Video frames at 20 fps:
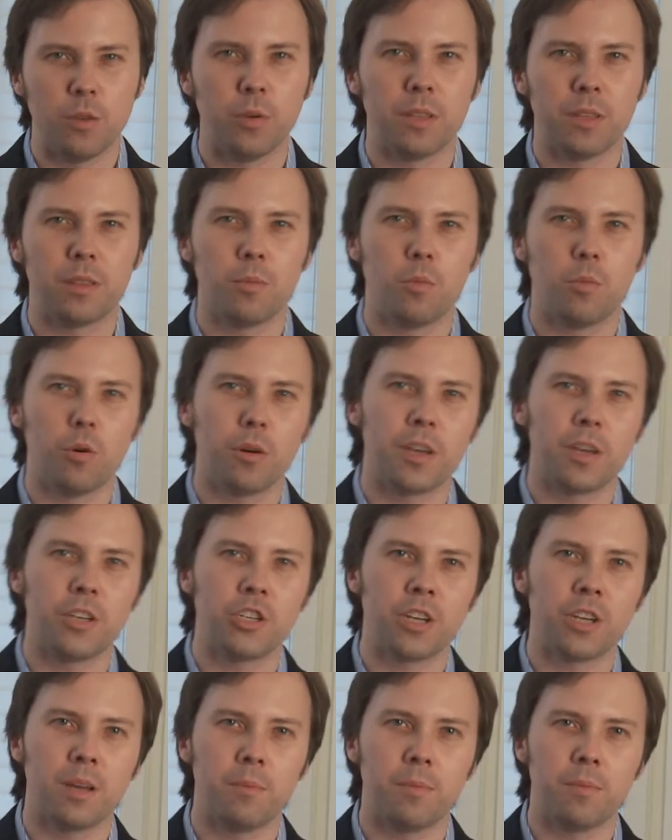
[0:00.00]
with the mortgage
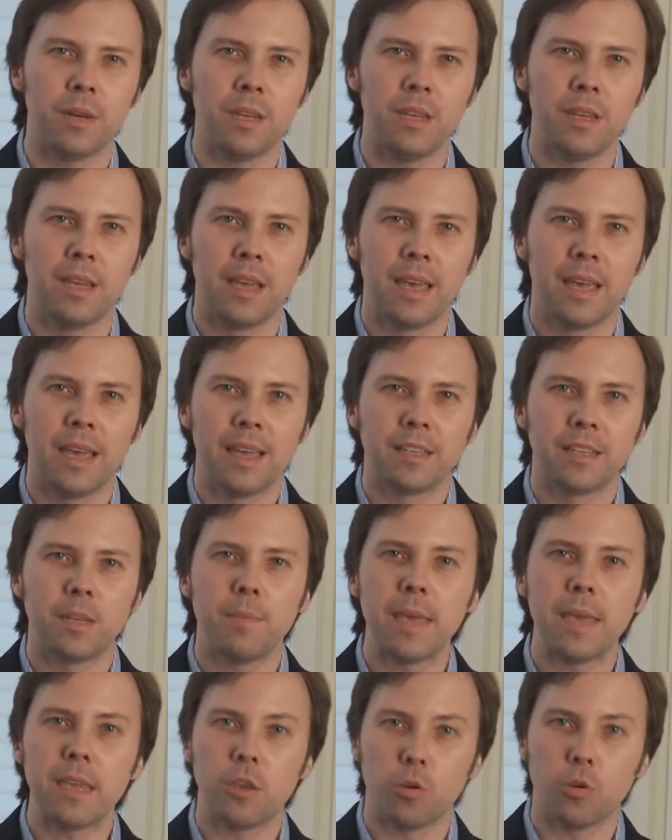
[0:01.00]
company to
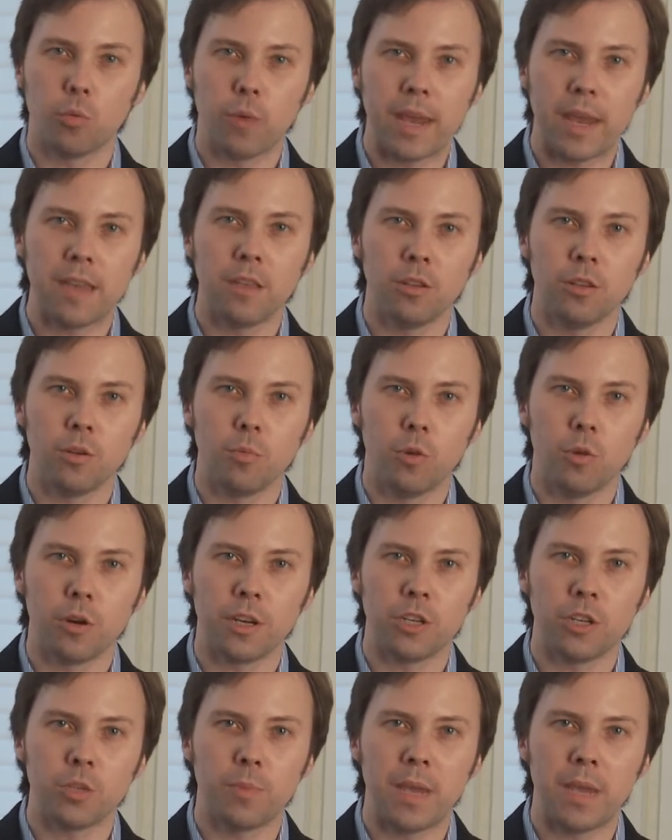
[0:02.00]
make your regular
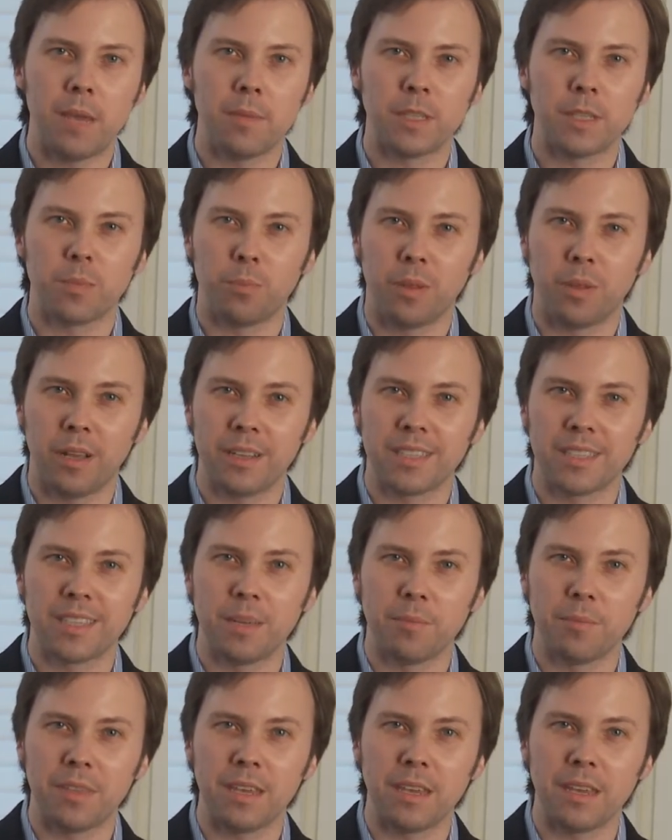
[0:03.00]
mortgage payments plus
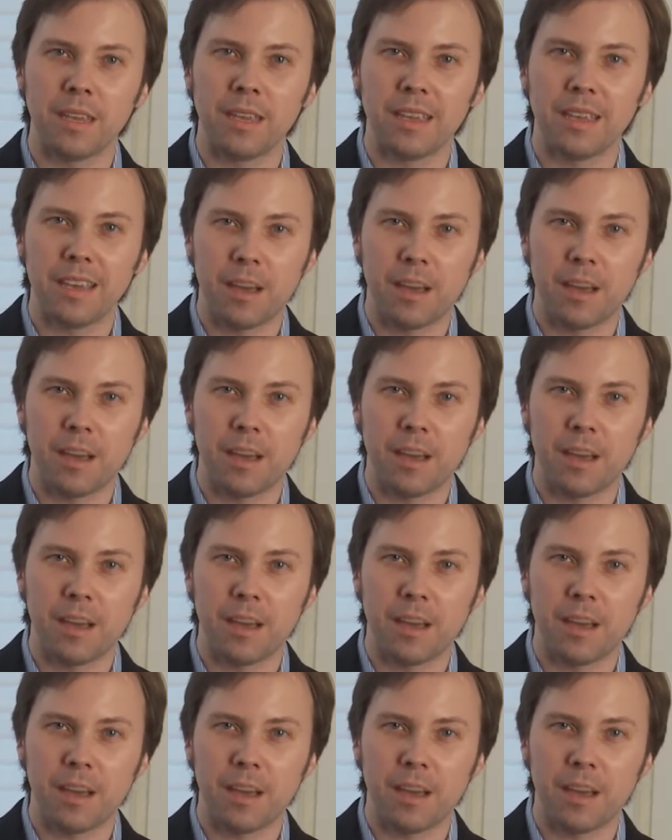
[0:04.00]
something